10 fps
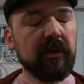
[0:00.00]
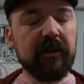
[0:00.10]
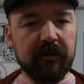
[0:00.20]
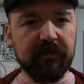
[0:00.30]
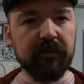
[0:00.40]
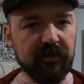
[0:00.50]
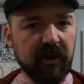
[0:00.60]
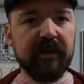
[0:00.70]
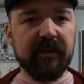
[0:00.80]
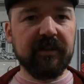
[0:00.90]
If you've
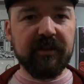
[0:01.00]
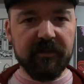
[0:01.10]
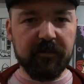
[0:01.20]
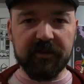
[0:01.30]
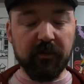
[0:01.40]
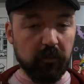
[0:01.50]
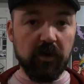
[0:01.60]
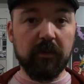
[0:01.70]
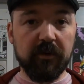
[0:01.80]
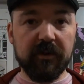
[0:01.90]
got an idea of it's a
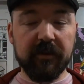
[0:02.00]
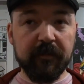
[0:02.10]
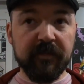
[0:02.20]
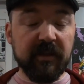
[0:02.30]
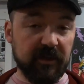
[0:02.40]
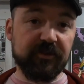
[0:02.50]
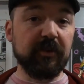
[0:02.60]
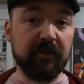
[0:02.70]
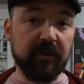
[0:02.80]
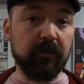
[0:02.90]
wall book, it
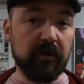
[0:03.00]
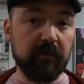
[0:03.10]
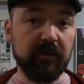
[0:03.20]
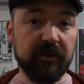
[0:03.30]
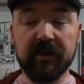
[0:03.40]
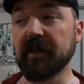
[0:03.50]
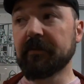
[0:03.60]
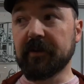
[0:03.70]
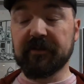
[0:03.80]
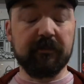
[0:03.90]
should be a wall book.
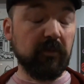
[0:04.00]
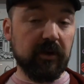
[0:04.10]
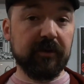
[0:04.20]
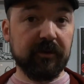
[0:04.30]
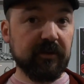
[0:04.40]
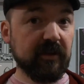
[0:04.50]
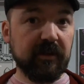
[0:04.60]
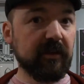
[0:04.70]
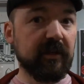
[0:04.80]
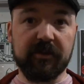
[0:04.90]
If it's modern,
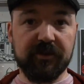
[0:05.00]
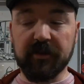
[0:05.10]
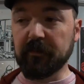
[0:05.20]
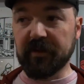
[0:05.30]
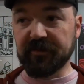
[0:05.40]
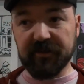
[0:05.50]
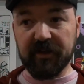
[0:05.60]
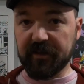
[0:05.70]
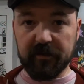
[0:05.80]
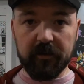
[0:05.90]
it shouldn't be
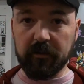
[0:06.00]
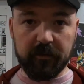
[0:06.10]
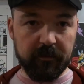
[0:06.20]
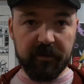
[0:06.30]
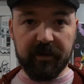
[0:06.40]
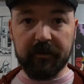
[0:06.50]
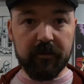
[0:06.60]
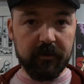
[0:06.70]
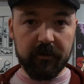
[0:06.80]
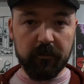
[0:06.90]
sitting in a lower grade
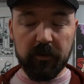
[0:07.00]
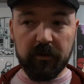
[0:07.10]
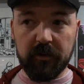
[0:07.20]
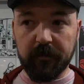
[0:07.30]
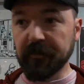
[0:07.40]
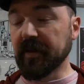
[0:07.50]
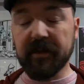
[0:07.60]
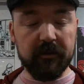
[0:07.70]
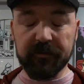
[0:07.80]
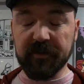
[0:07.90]
on a wall.
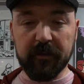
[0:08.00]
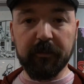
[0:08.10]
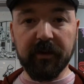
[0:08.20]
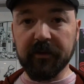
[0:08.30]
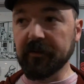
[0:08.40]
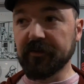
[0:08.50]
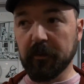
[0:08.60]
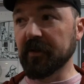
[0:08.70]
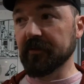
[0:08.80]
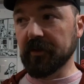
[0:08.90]
That goes in a bin. If
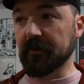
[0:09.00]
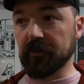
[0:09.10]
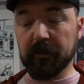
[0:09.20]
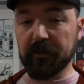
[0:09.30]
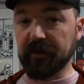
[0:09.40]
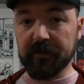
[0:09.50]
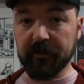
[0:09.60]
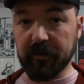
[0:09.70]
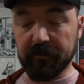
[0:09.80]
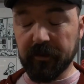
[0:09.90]
somebody's looking for it in
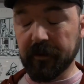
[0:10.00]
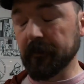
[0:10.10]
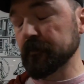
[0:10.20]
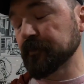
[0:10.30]
particular, they'll find it.